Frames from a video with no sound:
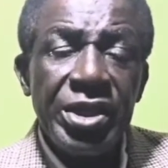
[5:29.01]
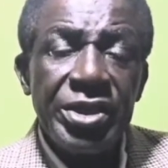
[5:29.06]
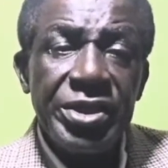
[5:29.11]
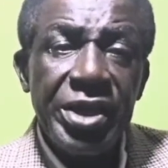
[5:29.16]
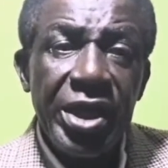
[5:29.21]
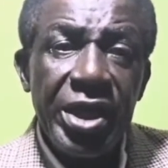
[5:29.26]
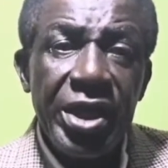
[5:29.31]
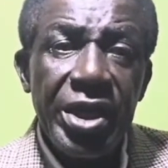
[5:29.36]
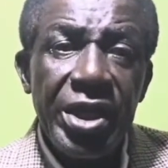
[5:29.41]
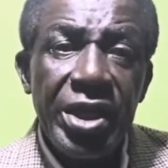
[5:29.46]

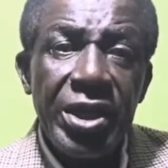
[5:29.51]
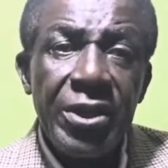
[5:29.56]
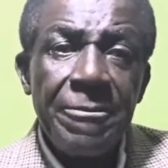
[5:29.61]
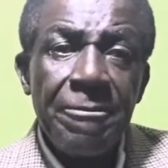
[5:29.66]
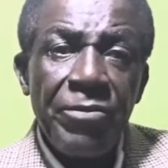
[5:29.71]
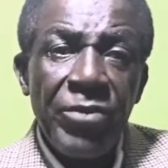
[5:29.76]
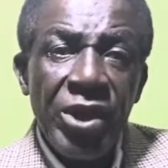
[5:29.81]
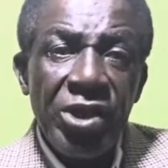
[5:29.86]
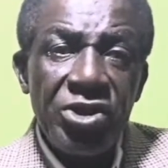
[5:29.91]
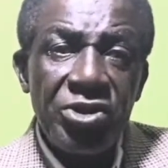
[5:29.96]
the
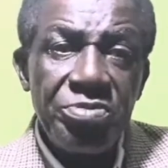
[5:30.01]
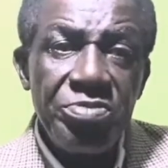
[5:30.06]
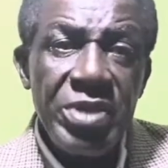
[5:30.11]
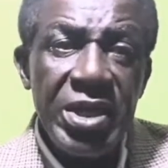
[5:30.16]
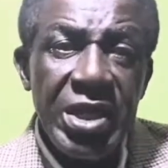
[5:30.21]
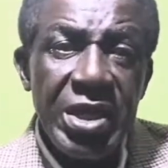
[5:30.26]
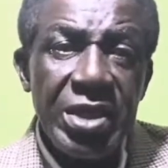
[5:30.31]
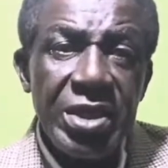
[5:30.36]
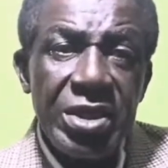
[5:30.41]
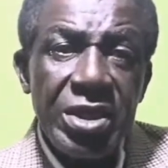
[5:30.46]

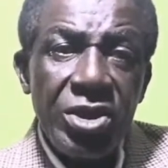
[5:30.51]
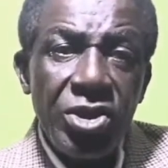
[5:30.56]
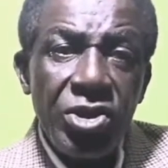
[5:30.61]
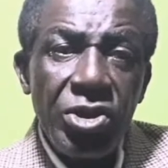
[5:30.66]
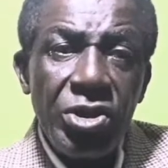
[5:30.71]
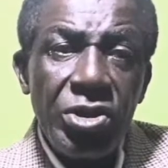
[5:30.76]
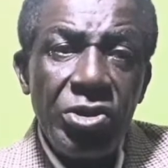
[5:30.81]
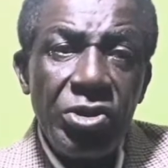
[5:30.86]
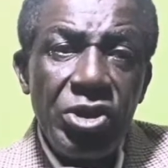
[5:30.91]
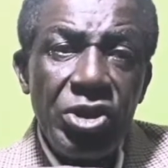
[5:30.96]
spleen
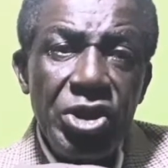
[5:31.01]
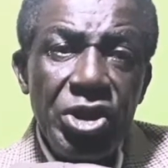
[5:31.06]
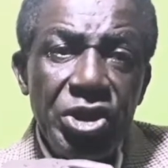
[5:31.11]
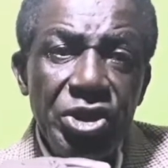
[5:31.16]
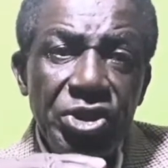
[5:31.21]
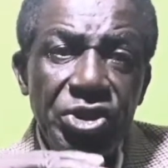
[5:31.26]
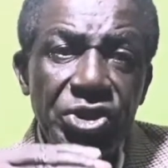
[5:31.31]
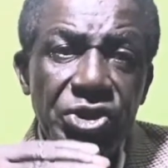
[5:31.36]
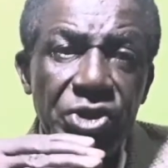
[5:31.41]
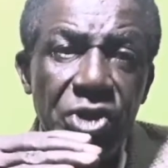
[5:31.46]

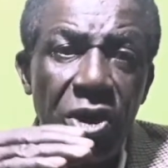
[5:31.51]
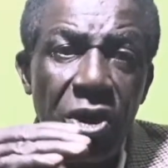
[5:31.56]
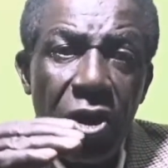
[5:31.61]
is